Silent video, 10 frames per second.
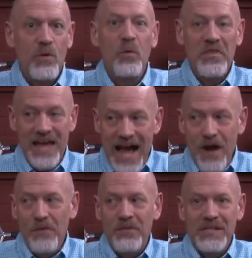
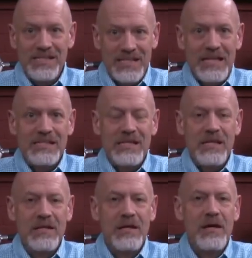without the
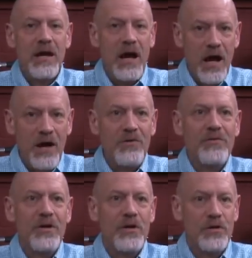necessity
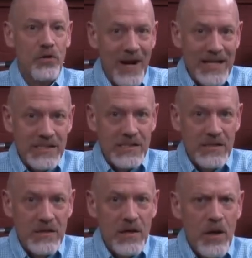of
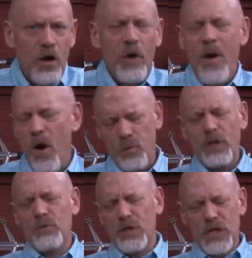grace? all, um, oh,
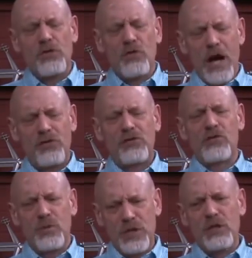we, we need grace
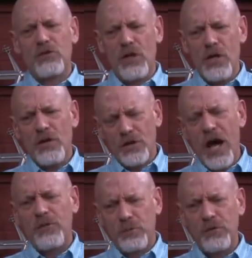because we need the
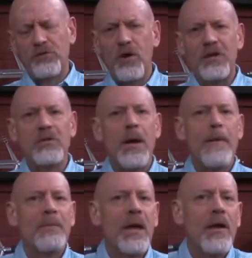gospels of grace.
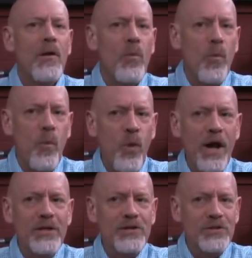
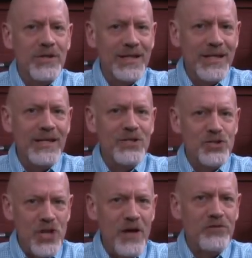What he
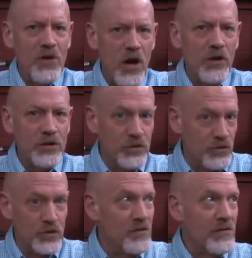just argued,
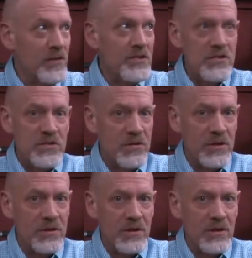you just listen to it,